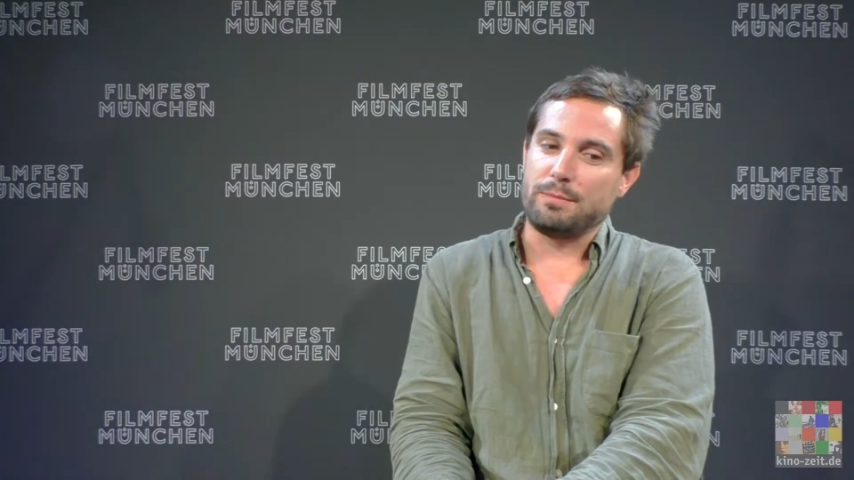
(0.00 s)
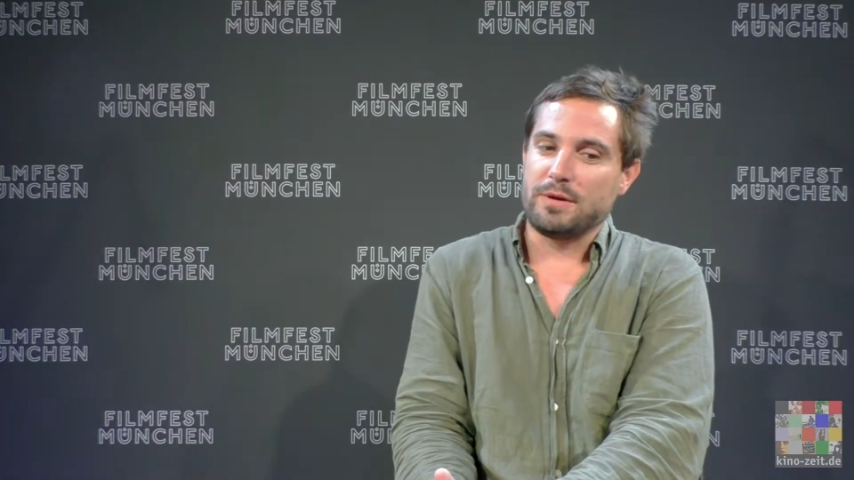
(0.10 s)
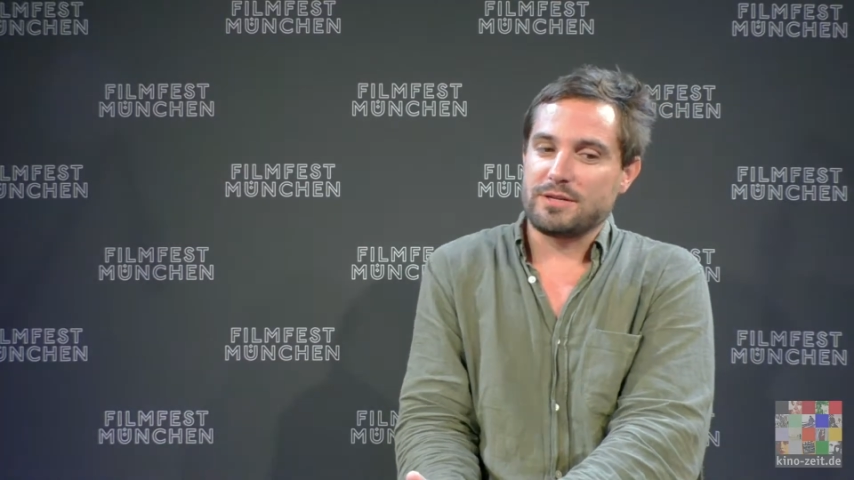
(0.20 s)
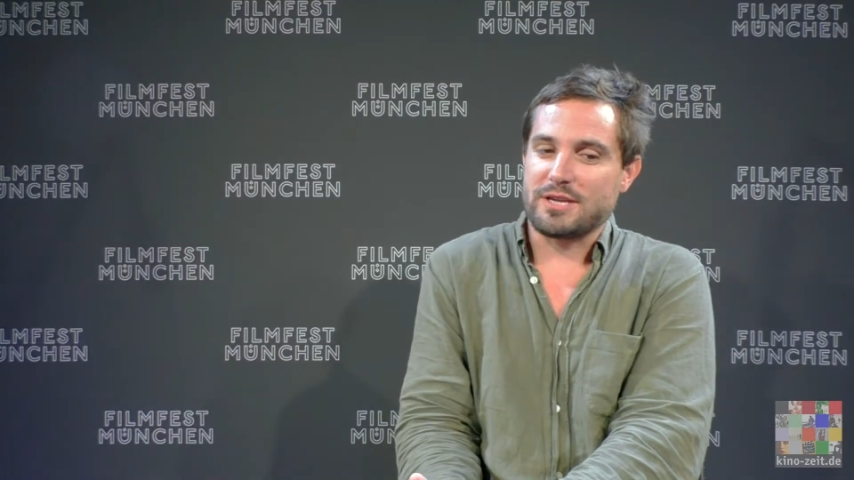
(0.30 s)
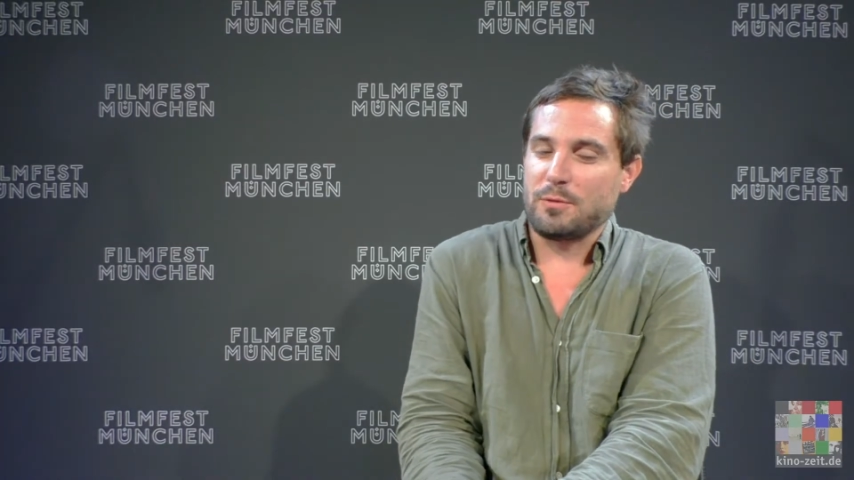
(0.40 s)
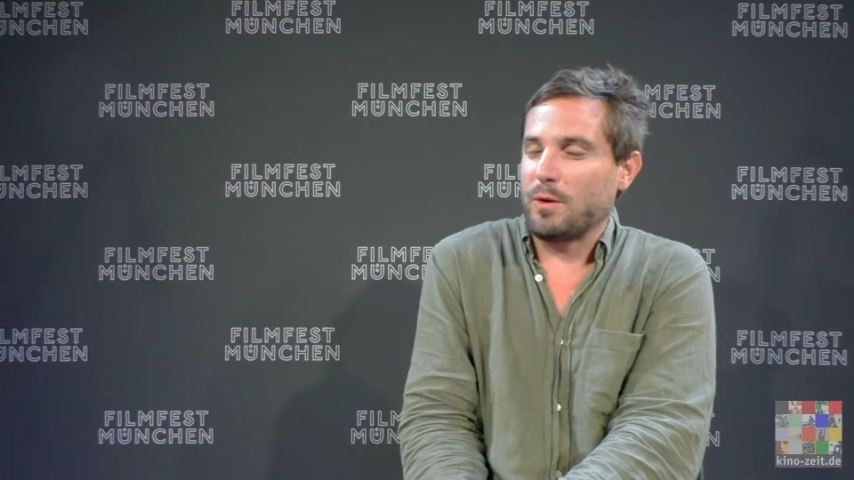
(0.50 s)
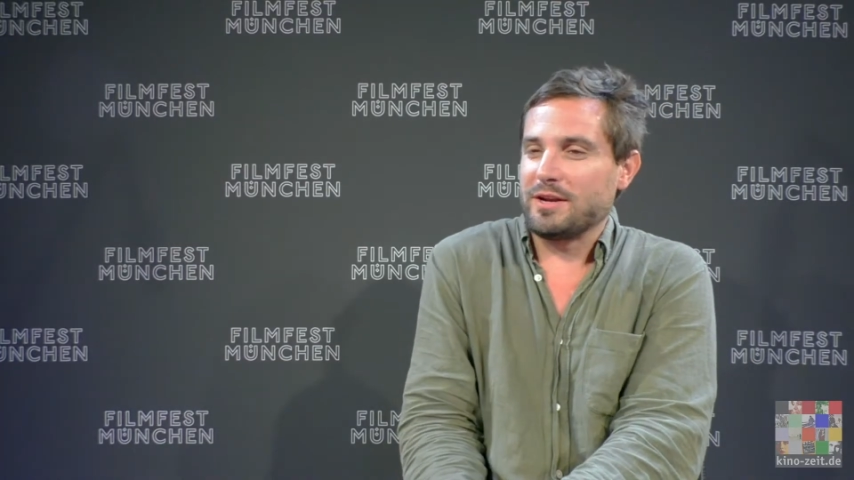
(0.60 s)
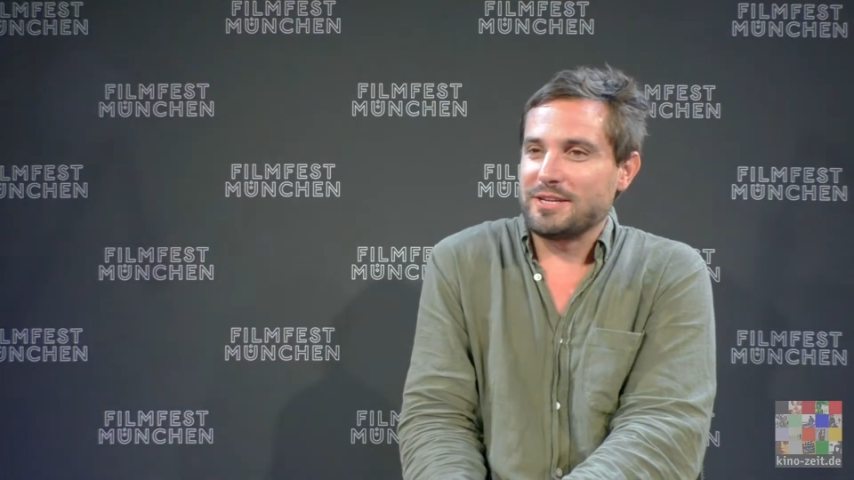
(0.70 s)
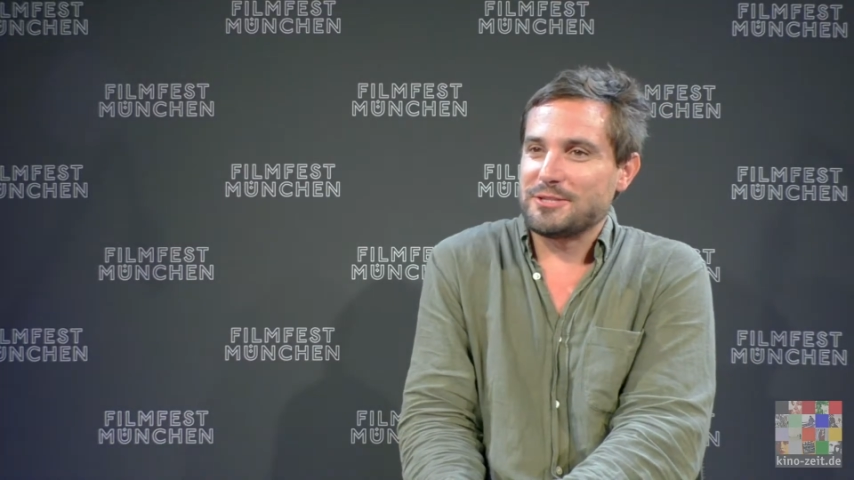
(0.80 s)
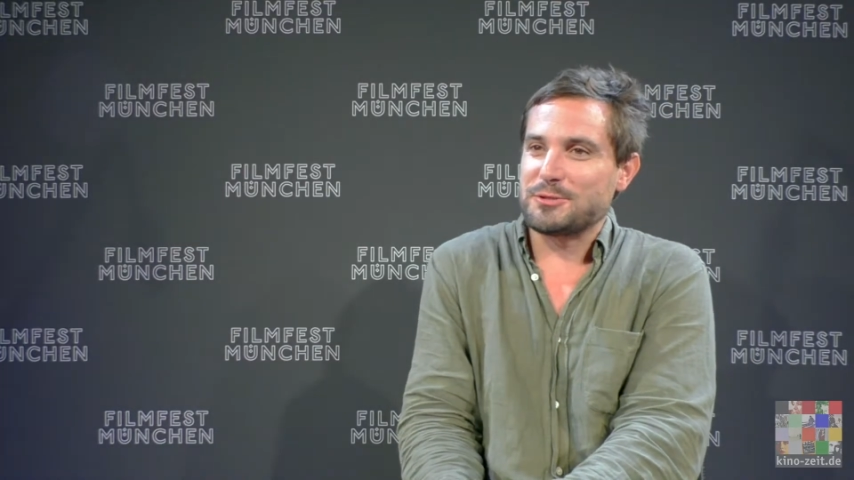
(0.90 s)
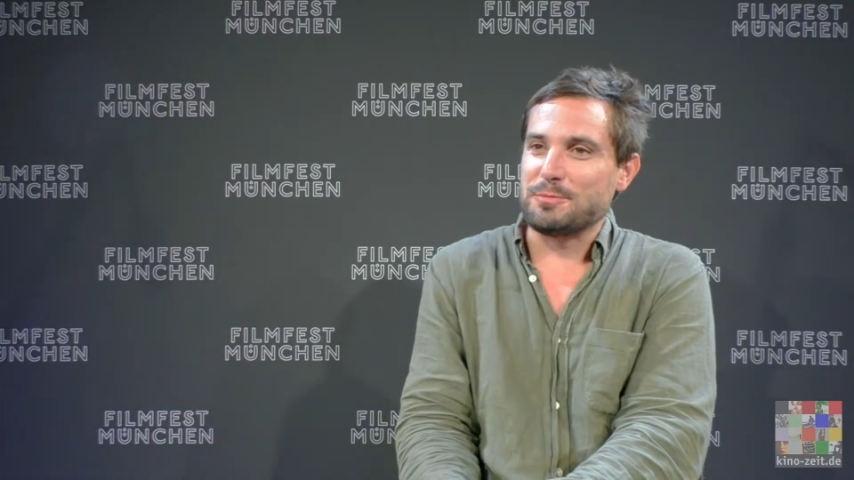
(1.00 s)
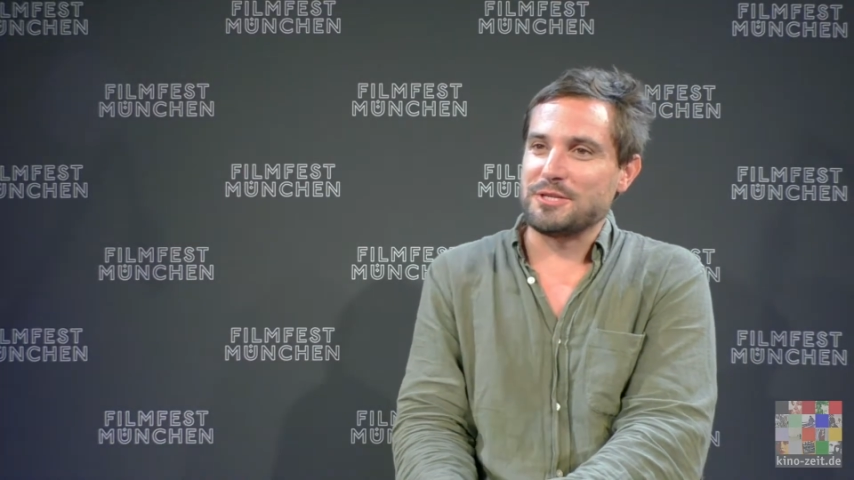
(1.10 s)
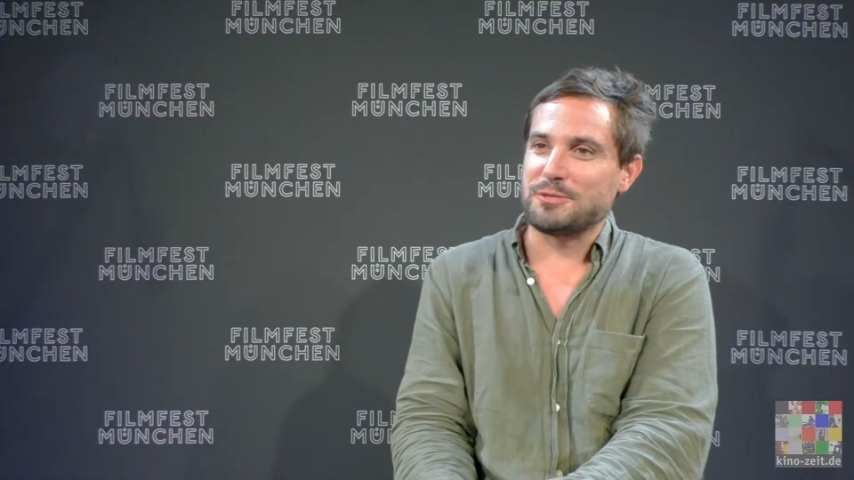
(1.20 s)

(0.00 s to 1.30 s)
because I wanted it to be